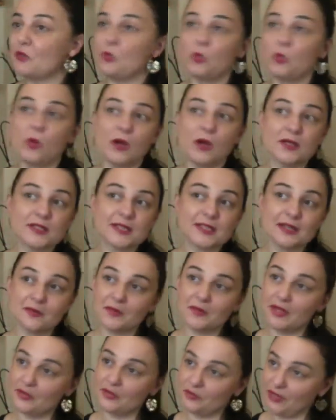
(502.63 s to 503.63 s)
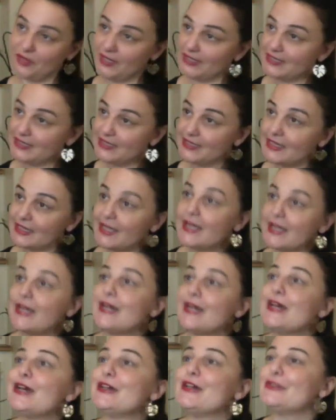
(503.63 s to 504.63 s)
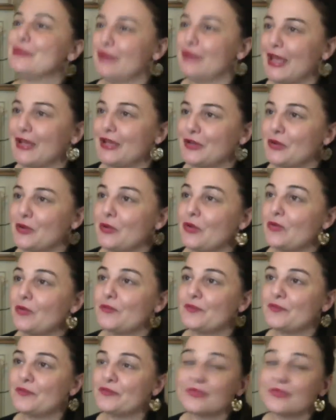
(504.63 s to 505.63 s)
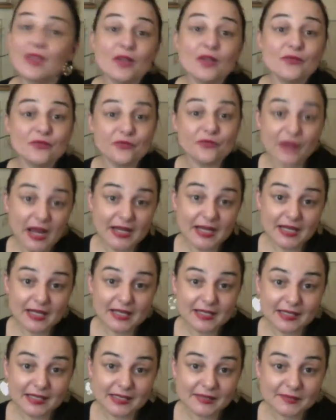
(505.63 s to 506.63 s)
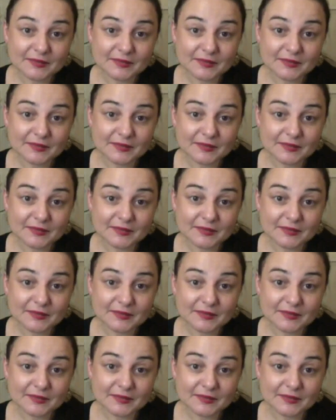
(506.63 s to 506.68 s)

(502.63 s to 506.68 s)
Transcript: What am I ready to let go? Finally.